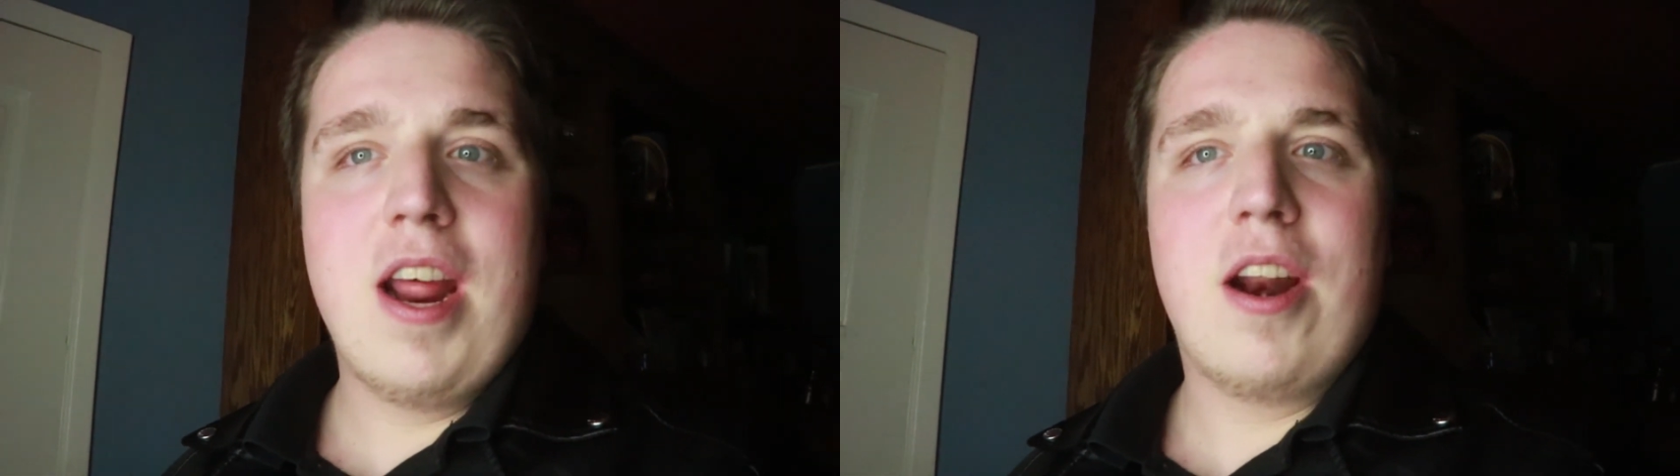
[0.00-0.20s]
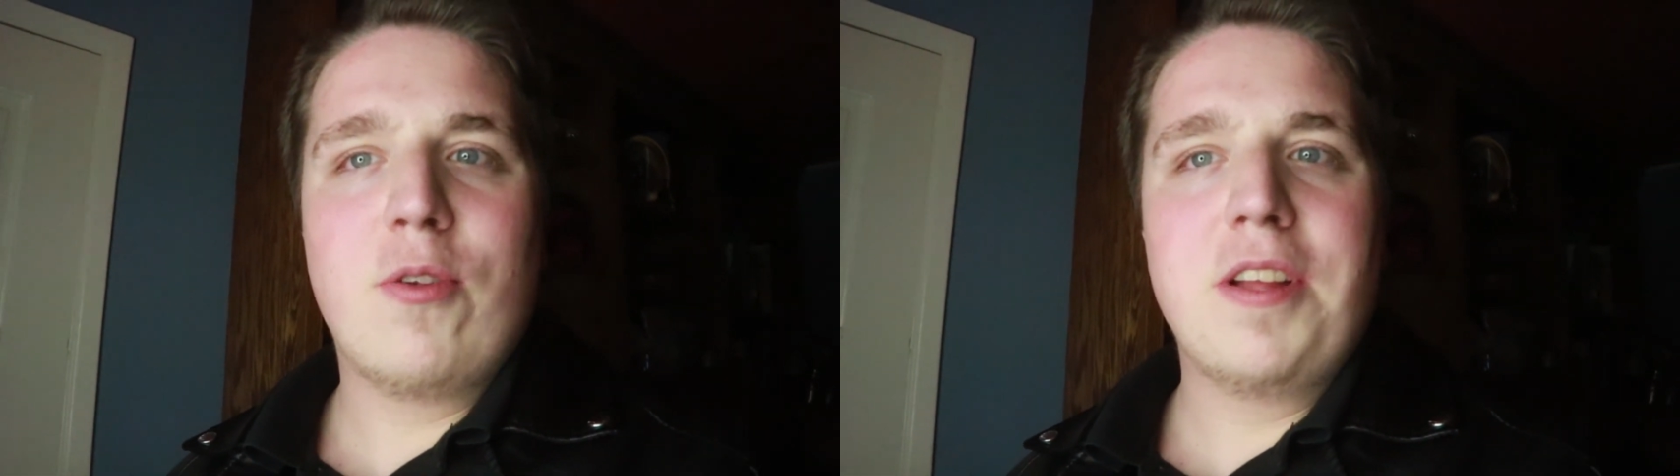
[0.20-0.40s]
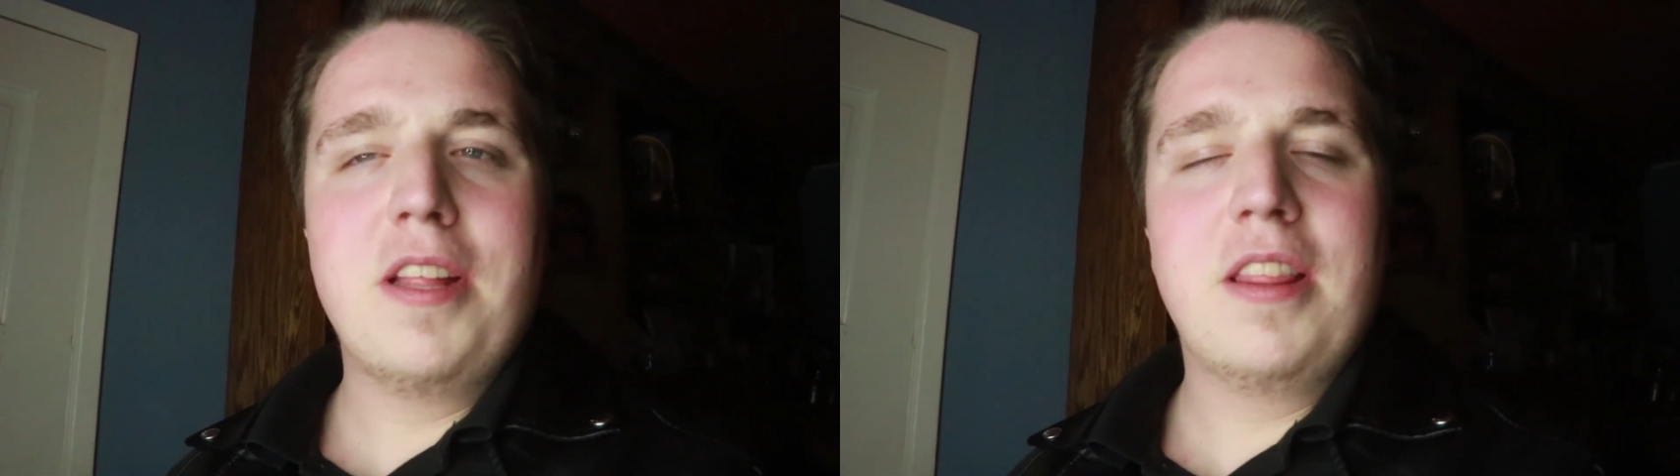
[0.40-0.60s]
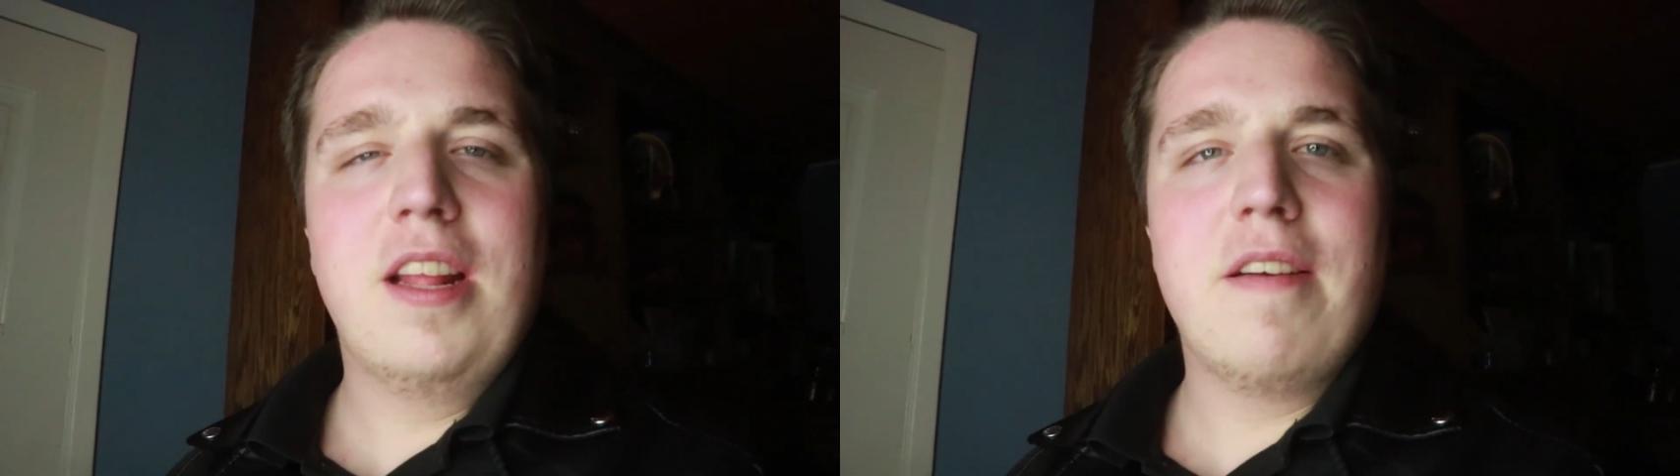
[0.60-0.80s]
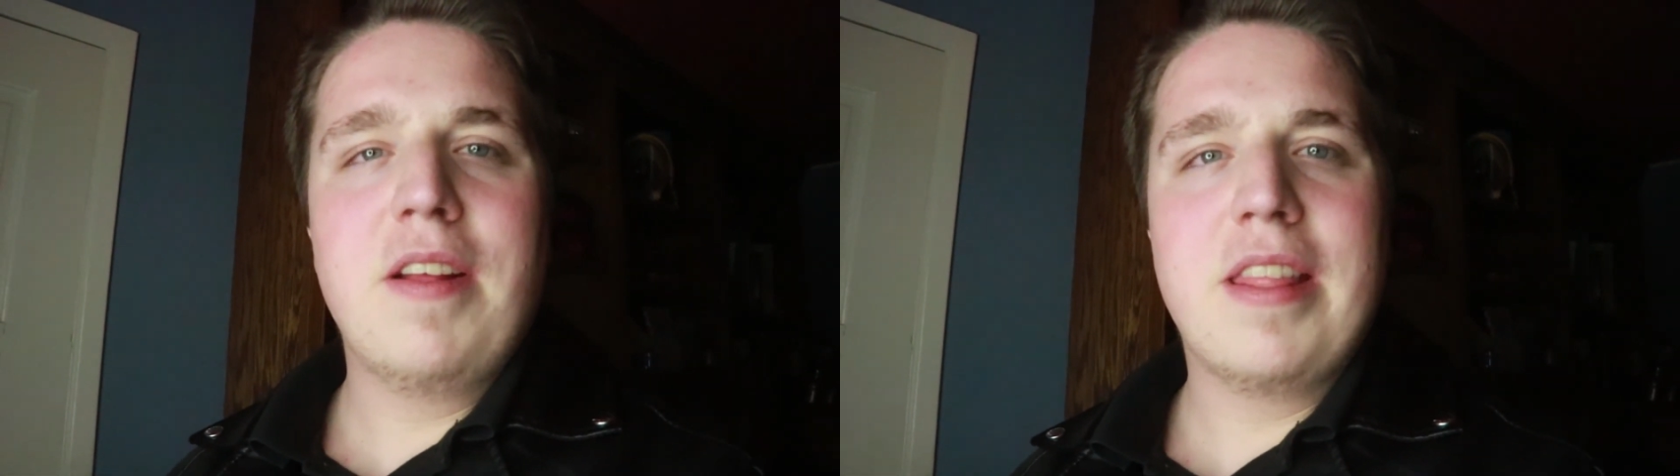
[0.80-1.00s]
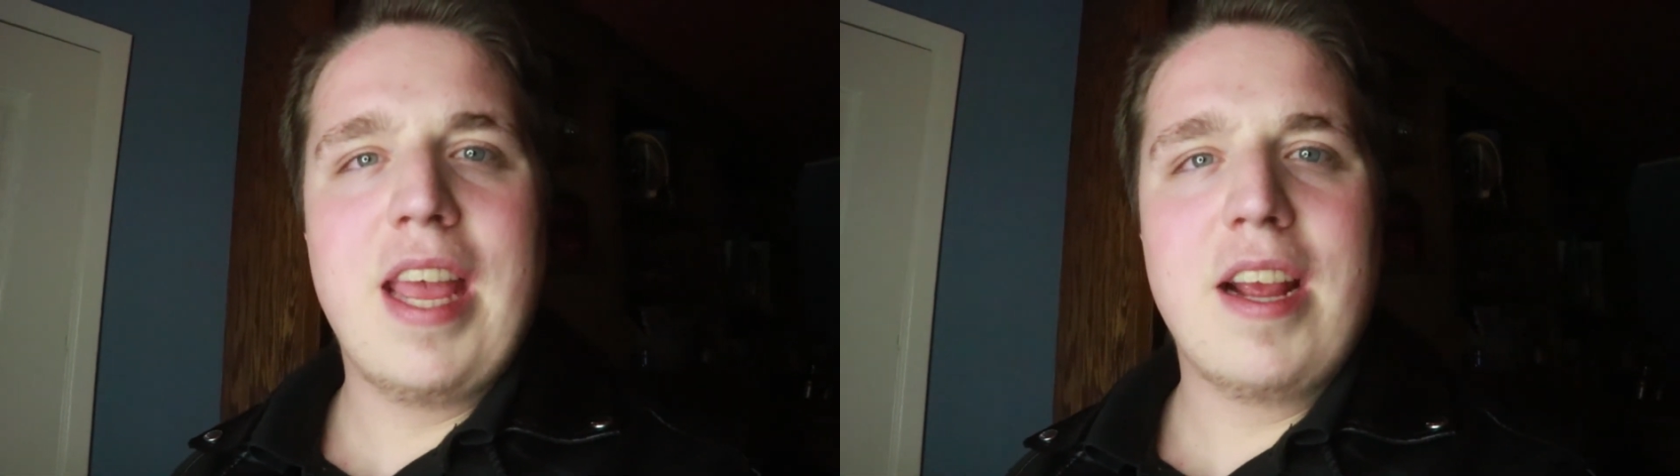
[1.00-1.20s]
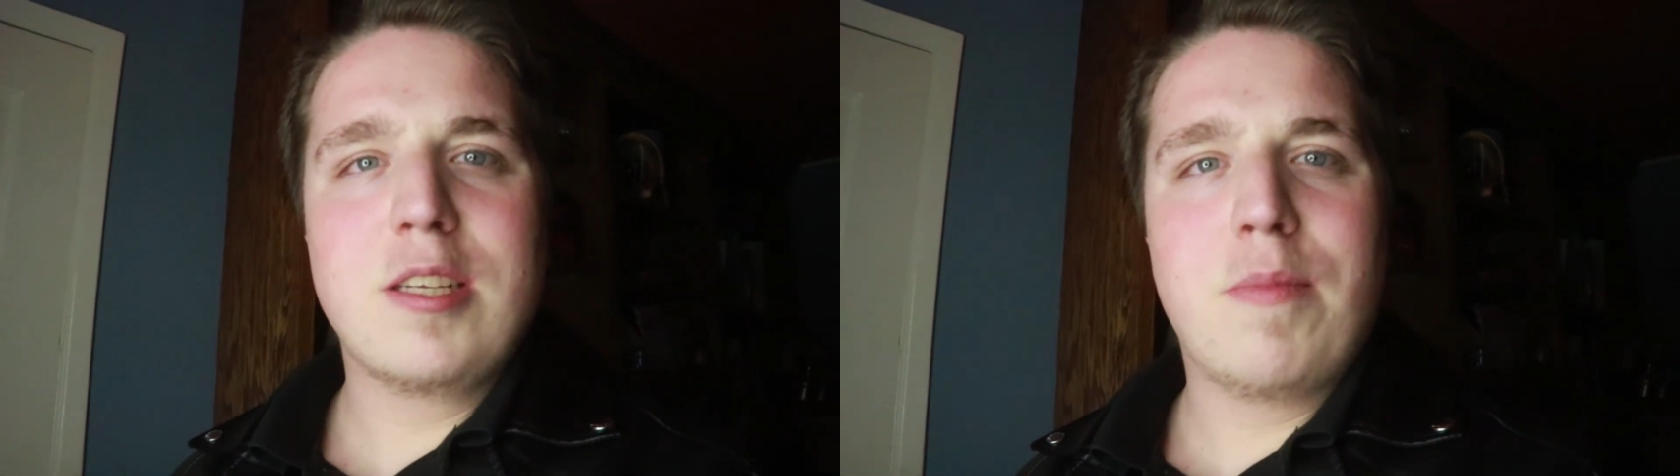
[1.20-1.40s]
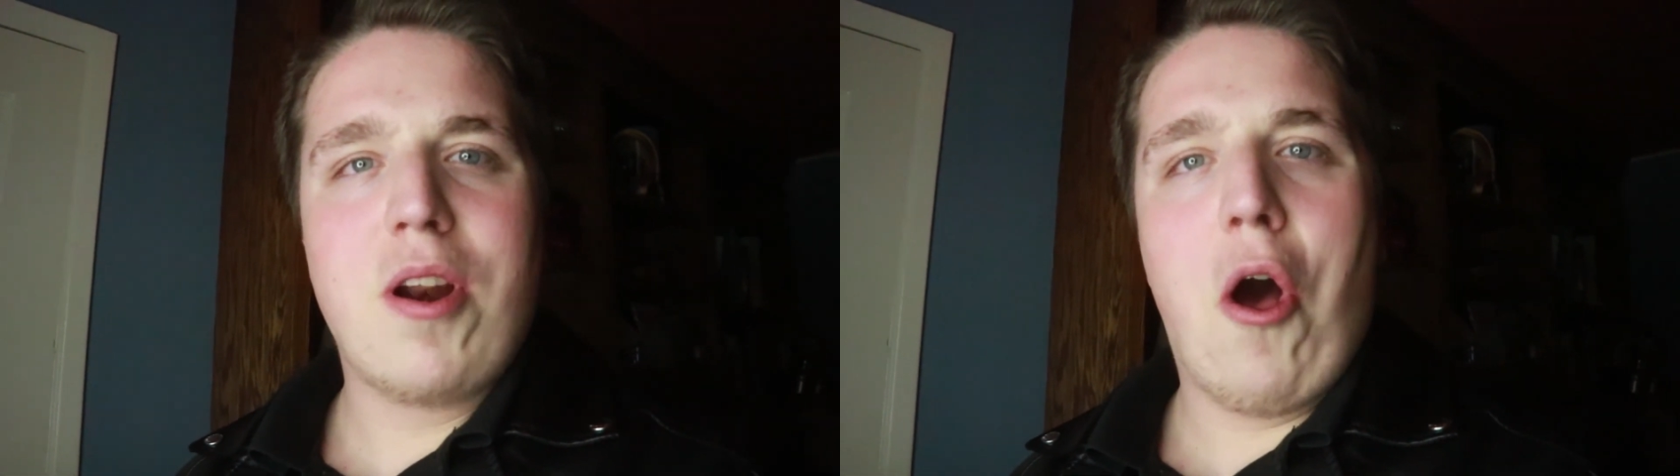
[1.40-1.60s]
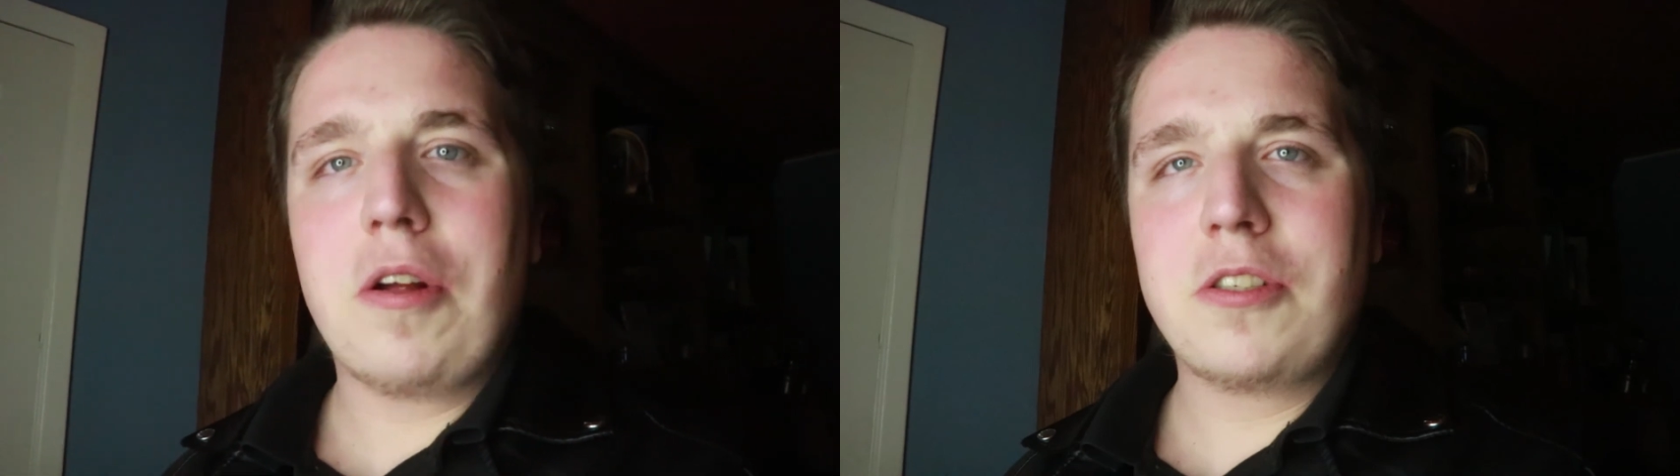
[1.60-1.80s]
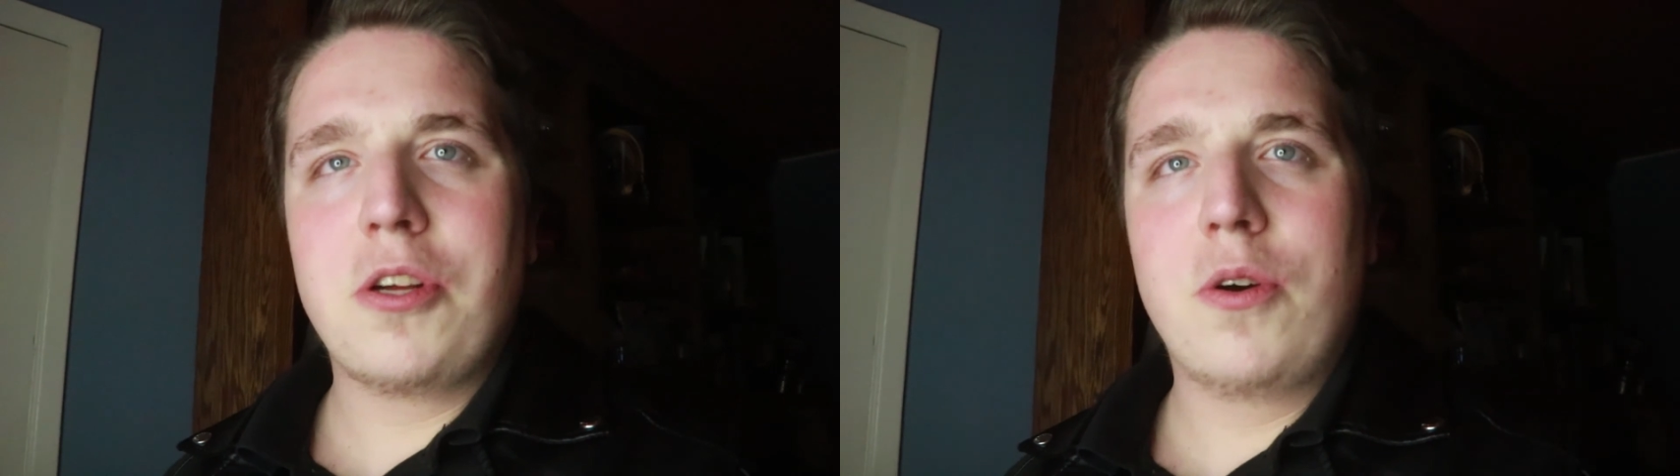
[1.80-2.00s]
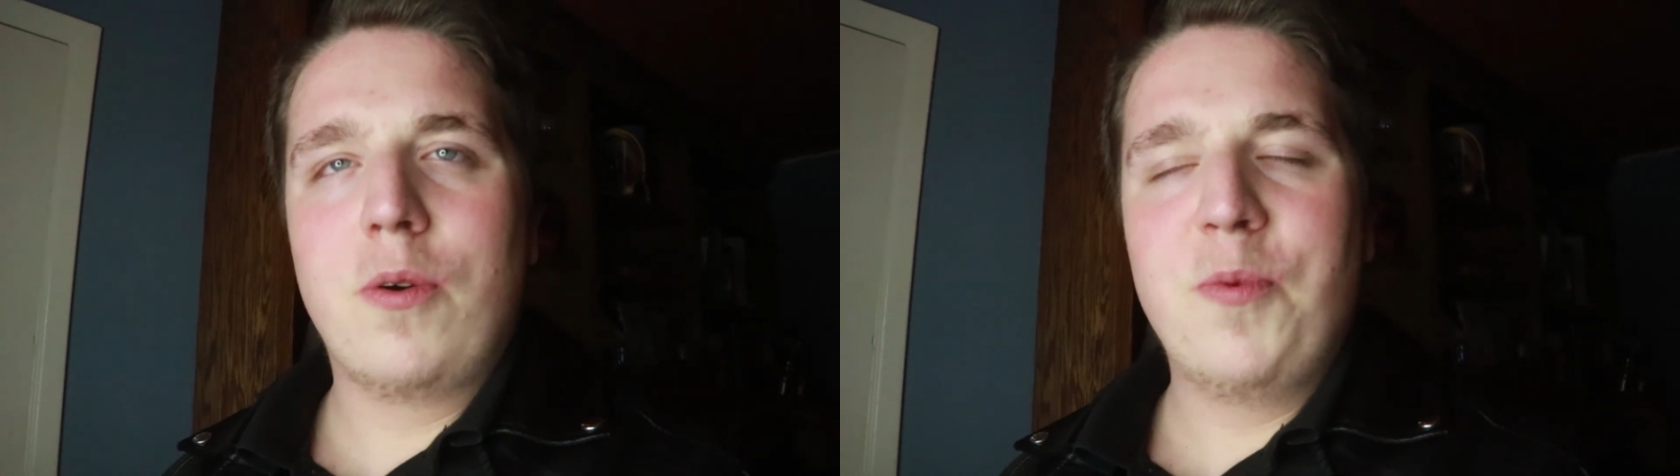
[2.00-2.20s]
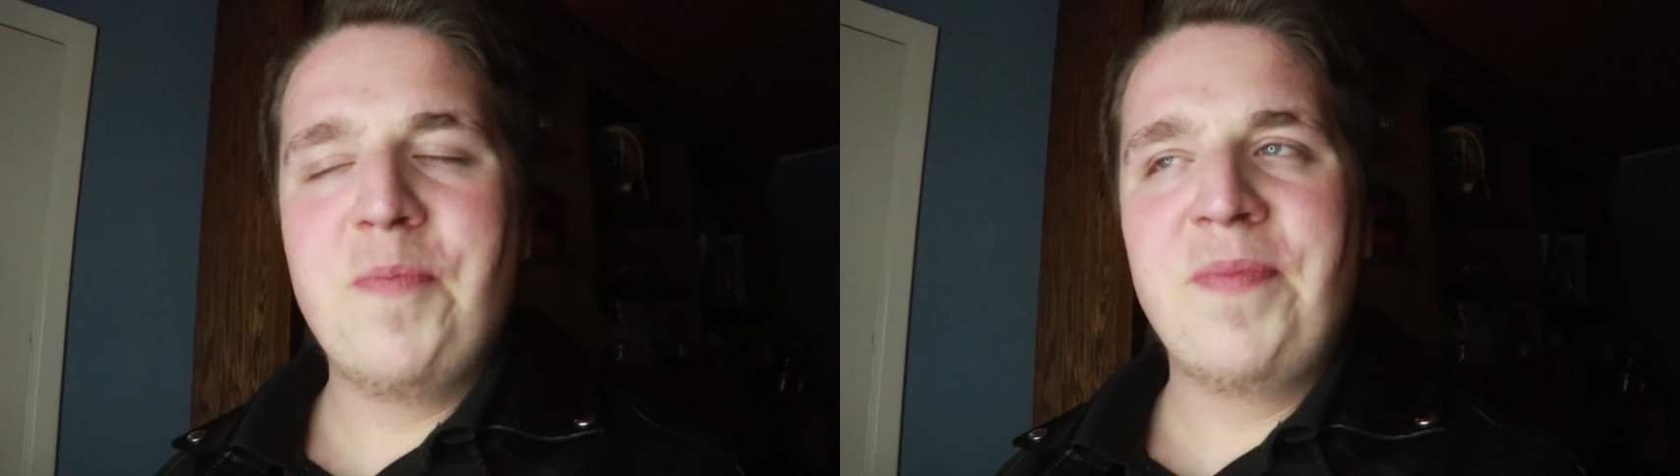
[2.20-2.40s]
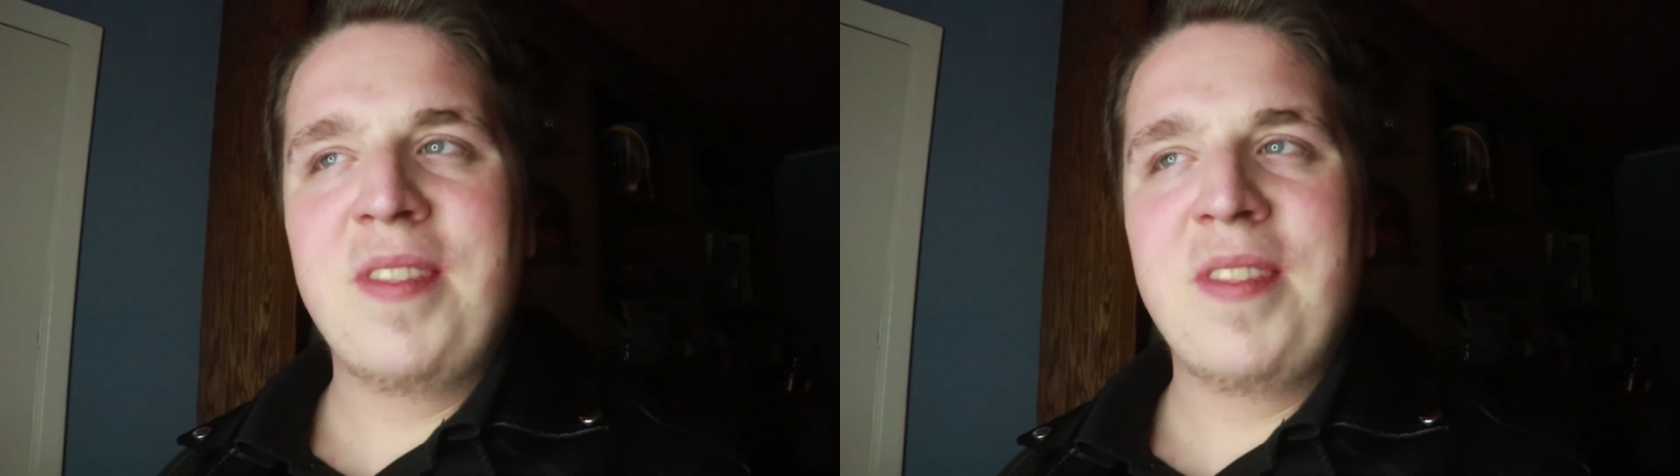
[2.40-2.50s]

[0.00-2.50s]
not only giving thanks but also